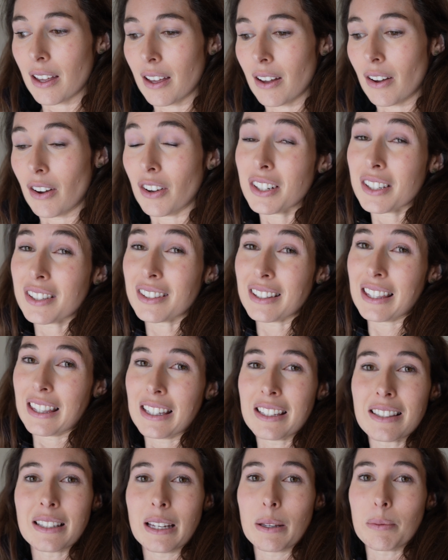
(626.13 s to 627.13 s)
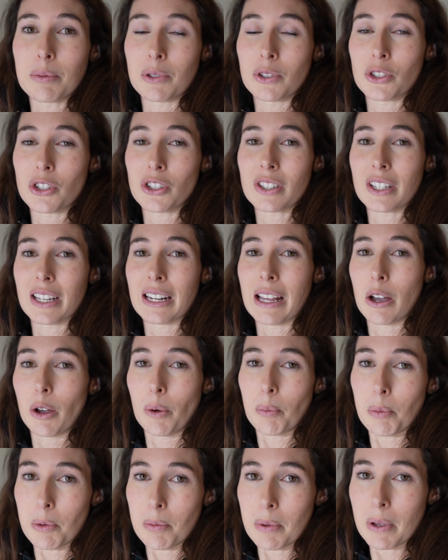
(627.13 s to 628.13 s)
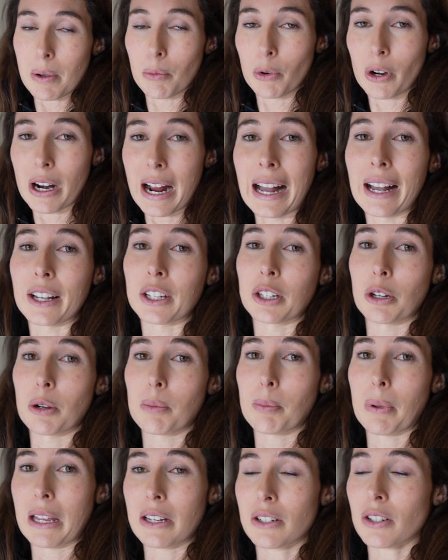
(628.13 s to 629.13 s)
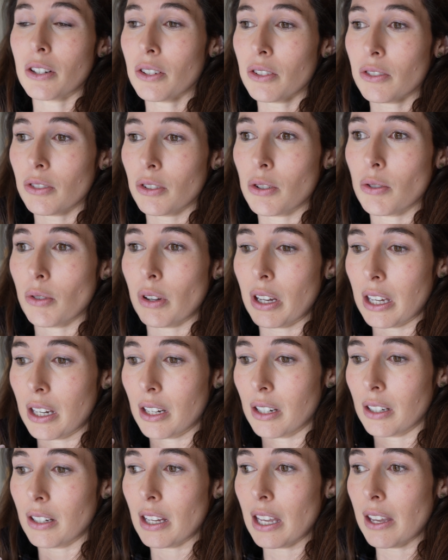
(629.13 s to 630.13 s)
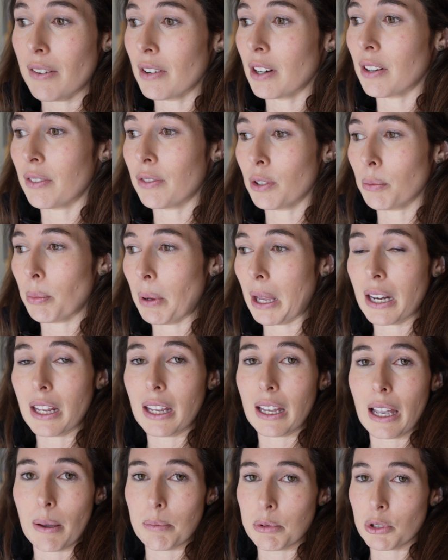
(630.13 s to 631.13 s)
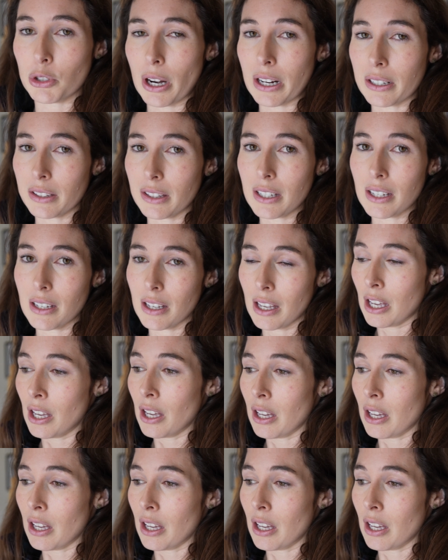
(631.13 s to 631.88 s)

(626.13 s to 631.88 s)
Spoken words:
Honestly, these tips are just going to help you be a more accurate painter, so you can, even if you're painting abstractly,